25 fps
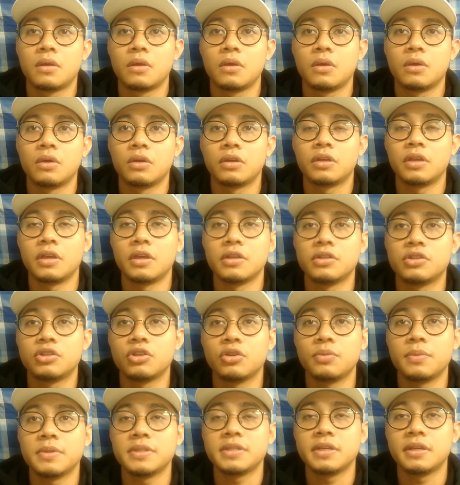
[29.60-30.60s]
Okay,
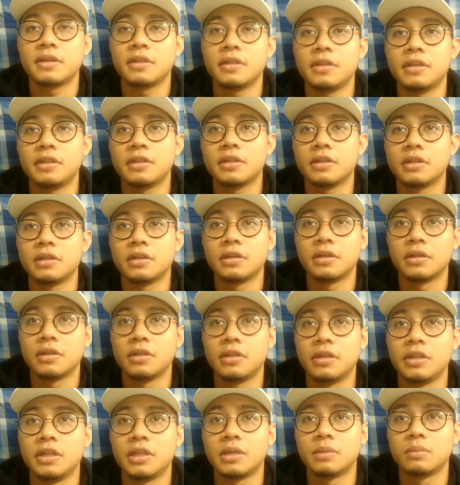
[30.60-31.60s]
so basically the
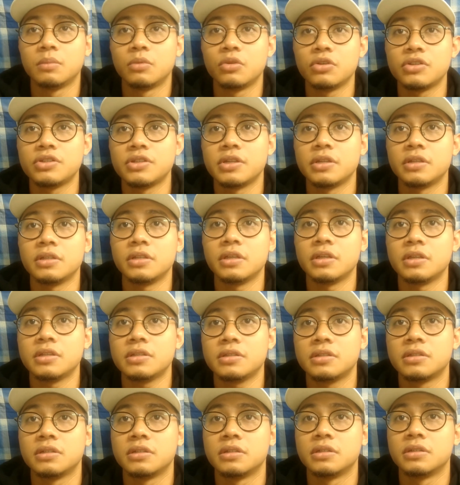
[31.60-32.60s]
linear motion
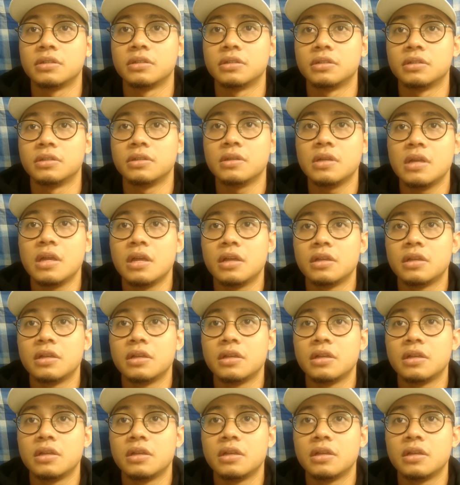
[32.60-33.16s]
is the